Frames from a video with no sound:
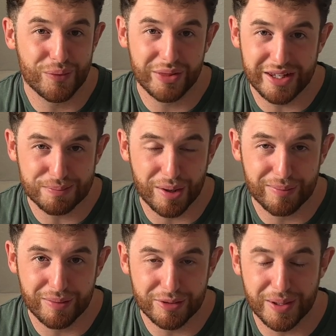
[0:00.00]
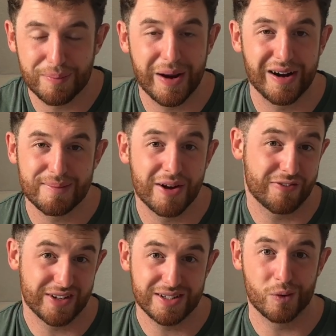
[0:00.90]
with these problems, but apparently my
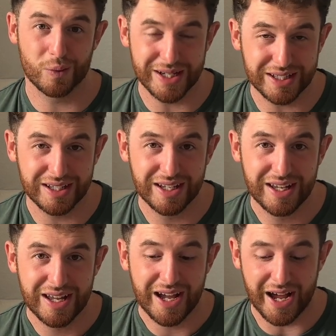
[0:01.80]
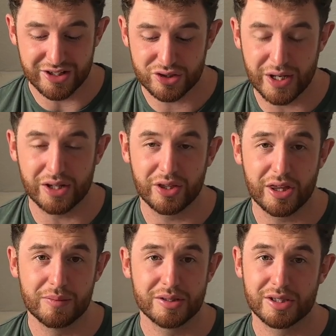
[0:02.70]
feet are weak, and strengthening
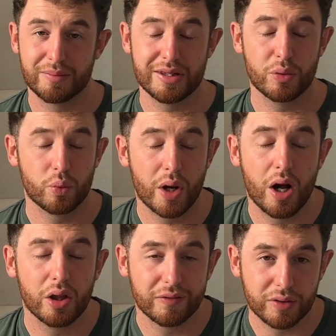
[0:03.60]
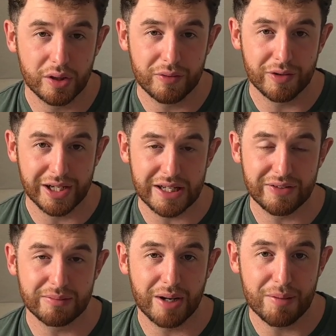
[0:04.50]
them has done me the world of good in
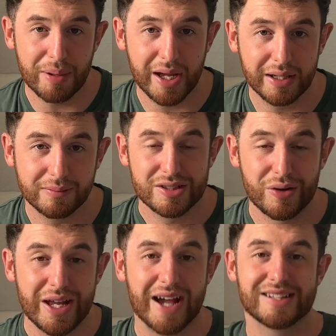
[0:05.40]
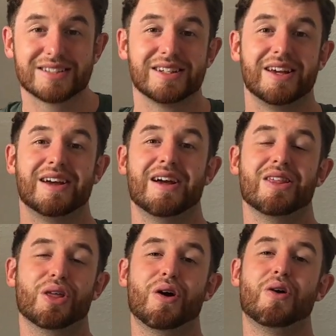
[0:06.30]
relieving my pain. So yes,
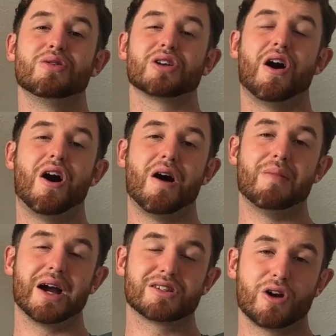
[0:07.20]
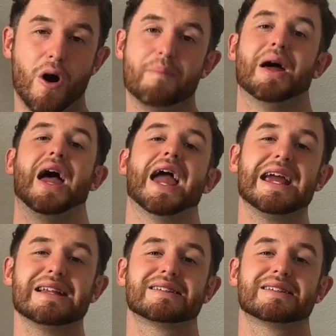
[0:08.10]
those are my top 8